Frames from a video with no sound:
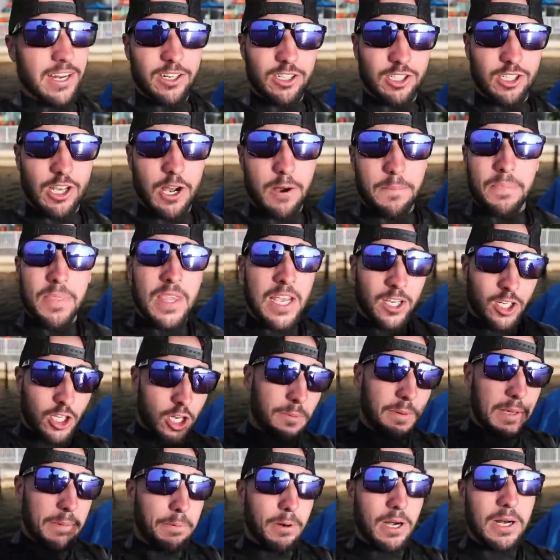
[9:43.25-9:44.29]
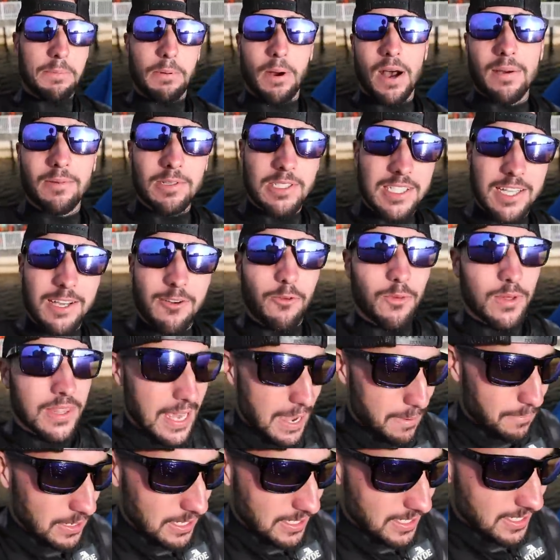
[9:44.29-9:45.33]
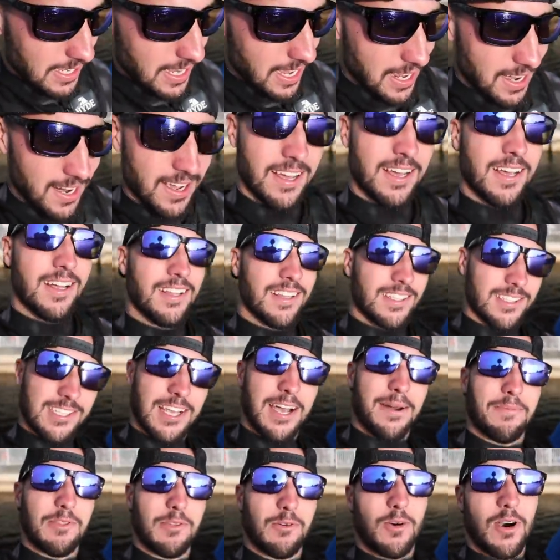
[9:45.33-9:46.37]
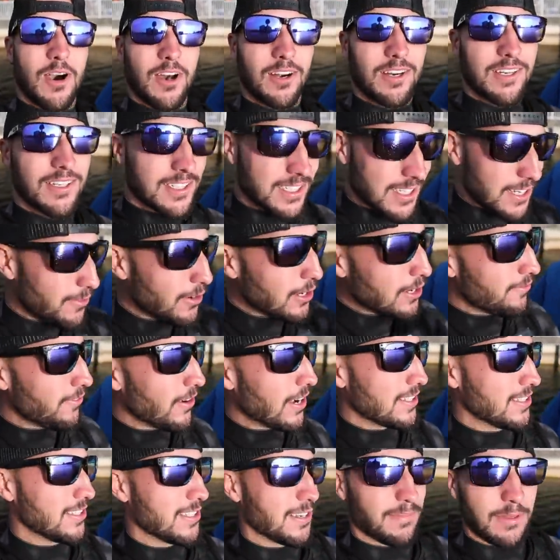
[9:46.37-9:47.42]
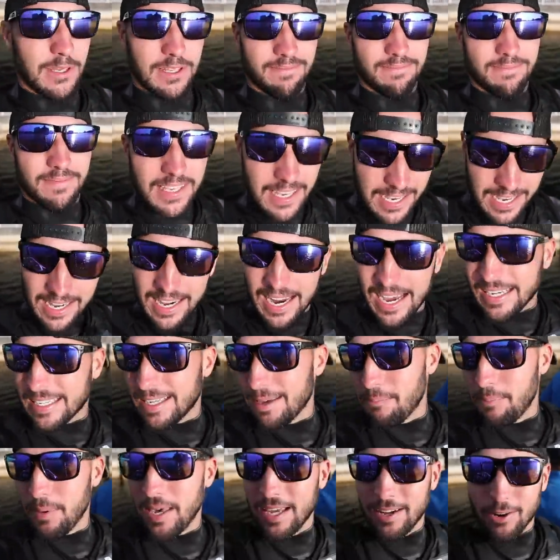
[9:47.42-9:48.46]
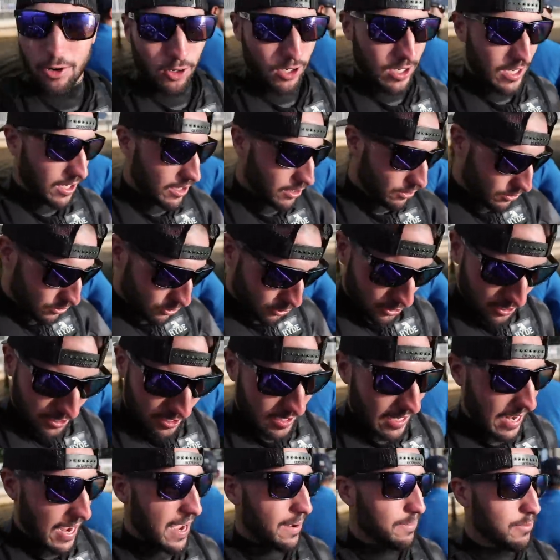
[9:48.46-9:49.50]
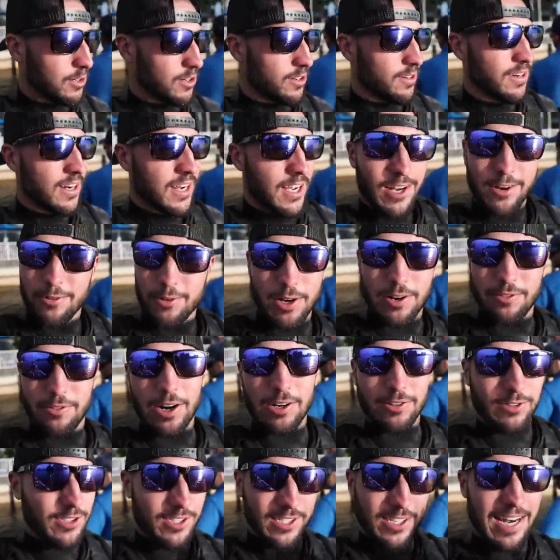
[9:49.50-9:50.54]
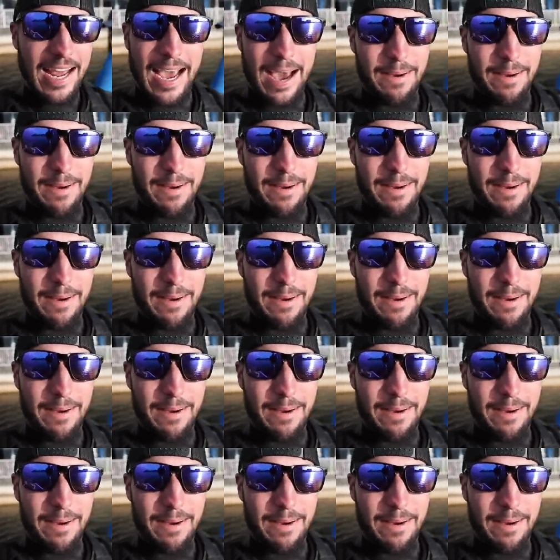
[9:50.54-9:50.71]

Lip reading: here. So could be pretty promising. With that being said, let's hop in the water, see if we can find something. and not get bit or killed or stabbed or whatever else could